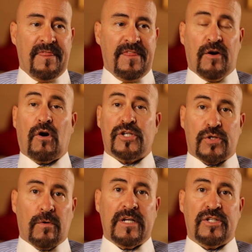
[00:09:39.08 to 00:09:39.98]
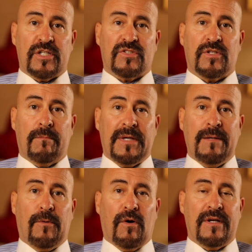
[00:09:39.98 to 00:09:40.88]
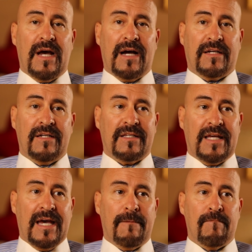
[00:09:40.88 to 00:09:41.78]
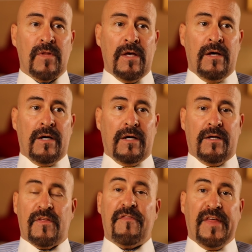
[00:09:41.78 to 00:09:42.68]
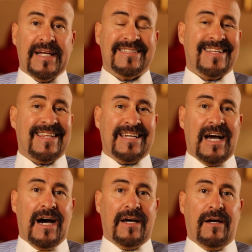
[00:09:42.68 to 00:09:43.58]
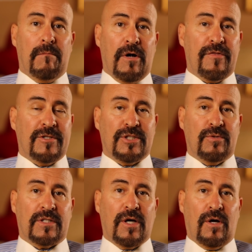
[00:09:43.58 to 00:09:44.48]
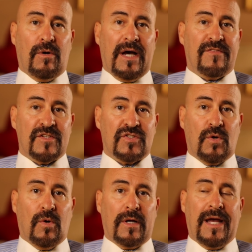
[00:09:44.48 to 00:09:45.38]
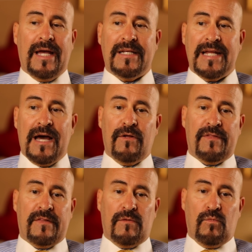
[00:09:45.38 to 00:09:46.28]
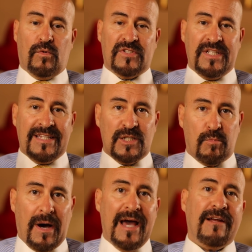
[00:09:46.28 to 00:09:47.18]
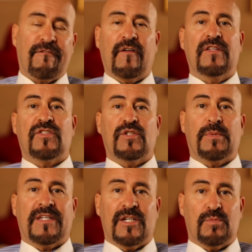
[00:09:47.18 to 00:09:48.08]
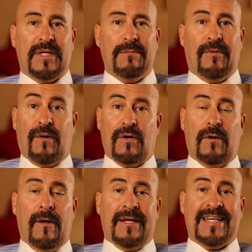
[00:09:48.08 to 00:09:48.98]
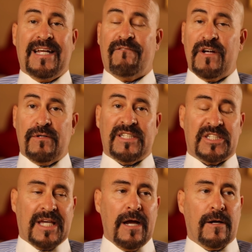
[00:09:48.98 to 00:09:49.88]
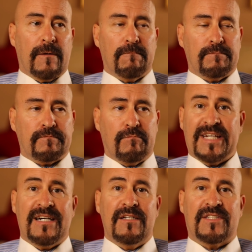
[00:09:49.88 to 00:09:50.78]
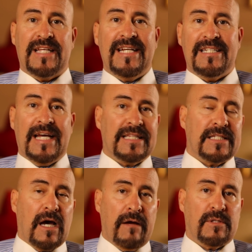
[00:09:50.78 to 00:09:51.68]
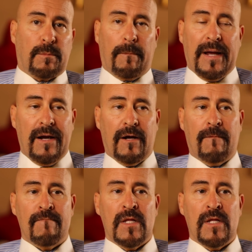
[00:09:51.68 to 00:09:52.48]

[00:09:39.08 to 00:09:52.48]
there are shortages. People are not going to get uh, the things that they got a month or two ago at the store. And now that we're seeing these buying frenzies because people are getting very scared because they didn't take the time to prepare,